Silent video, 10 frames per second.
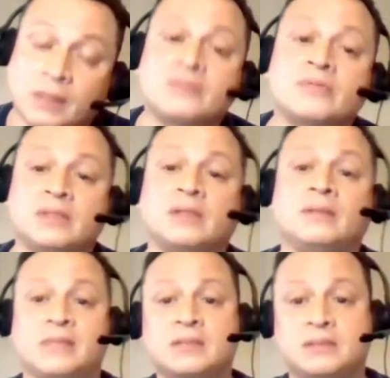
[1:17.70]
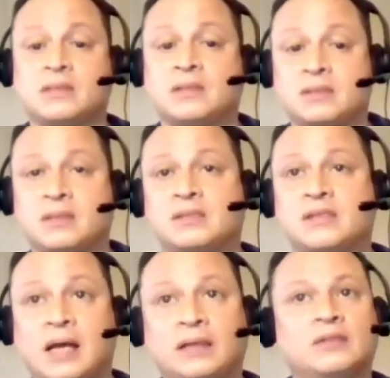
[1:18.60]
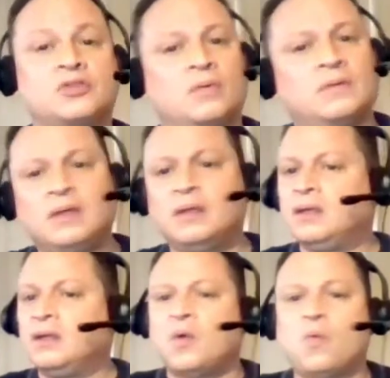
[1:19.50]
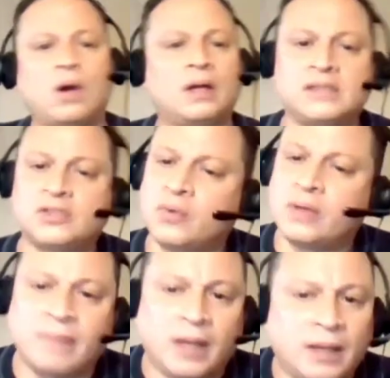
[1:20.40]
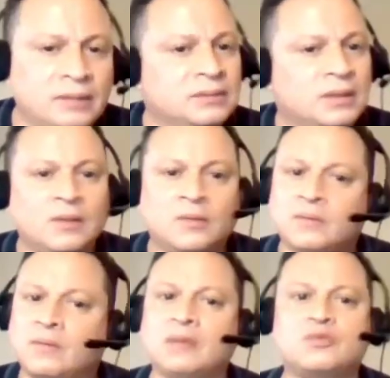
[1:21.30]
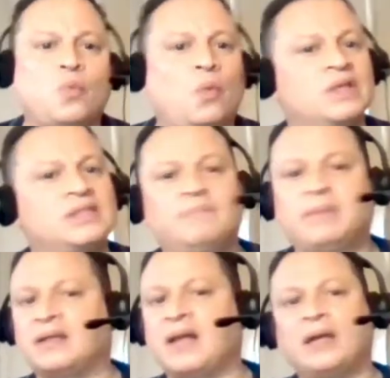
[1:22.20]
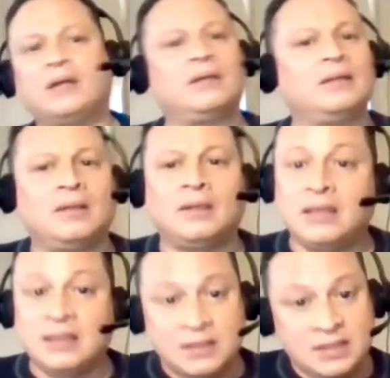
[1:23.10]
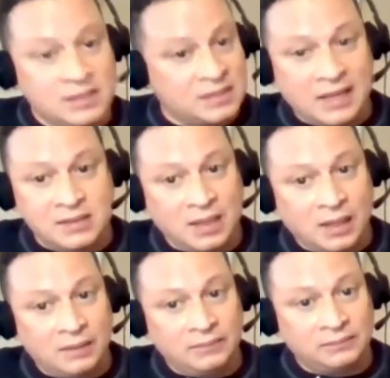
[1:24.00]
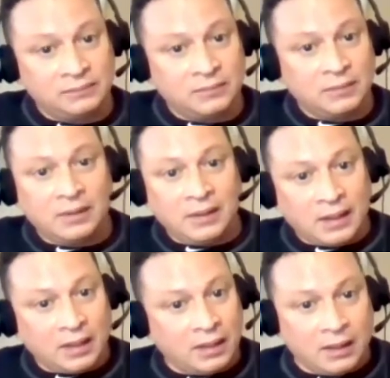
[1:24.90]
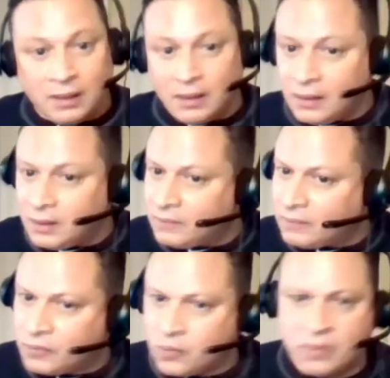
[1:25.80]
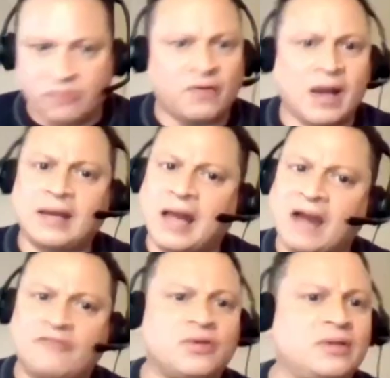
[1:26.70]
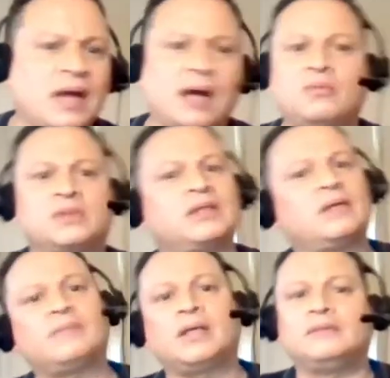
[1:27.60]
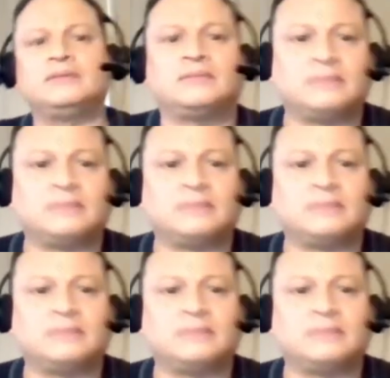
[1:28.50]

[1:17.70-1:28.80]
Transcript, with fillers: that's what's up. That's that exactly. So, walk us through it, man. What's what's it been like since that time, and during the fight, after now? What's up, man?